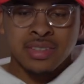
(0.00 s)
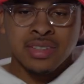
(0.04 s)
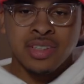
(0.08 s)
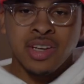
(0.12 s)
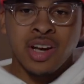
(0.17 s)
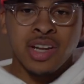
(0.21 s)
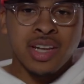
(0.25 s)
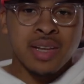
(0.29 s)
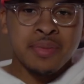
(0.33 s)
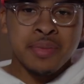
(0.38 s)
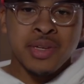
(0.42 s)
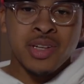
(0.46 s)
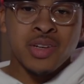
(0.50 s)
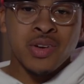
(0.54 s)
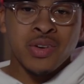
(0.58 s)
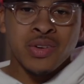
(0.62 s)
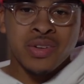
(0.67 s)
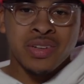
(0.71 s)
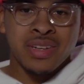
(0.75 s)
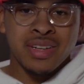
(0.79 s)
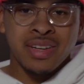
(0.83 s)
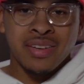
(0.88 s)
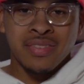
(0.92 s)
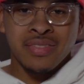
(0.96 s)
Y'all let me
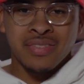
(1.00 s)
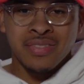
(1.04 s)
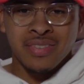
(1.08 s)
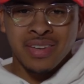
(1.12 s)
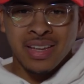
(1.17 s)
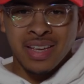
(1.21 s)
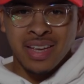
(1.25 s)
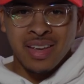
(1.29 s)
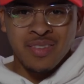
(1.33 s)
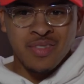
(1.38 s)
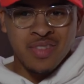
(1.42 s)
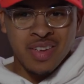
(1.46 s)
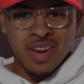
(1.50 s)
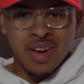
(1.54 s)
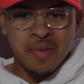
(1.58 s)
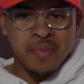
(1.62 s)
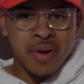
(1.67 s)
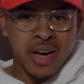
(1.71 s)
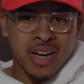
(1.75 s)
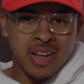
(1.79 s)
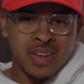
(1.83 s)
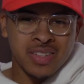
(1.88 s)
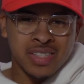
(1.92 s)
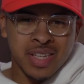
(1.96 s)
know if
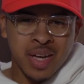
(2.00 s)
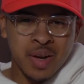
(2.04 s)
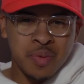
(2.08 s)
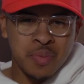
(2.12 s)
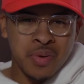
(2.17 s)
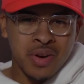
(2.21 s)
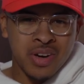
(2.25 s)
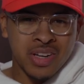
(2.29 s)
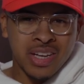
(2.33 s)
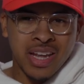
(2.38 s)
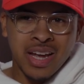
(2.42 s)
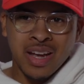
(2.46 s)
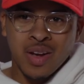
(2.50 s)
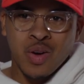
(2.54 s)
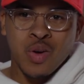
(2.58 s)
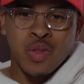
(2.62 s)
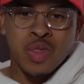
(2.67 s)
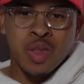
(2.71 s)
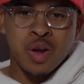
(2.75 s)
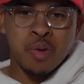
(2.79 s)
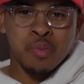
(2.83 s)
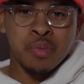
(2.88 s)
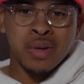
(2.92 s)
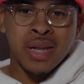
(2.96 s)
anybody else got a pair like
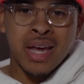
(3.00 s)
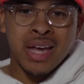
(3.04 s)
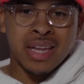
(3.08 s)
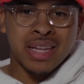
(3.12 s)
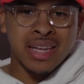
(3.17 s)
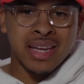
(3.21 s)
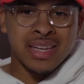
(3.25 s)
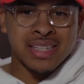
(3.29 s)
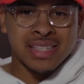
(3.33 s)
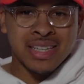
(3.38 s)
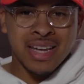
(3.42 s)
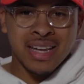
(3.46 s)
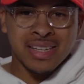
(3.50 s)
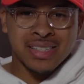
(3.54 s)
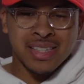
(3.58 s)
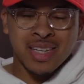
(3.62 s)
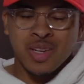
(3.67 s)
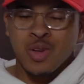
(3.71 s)
on their black lace locks.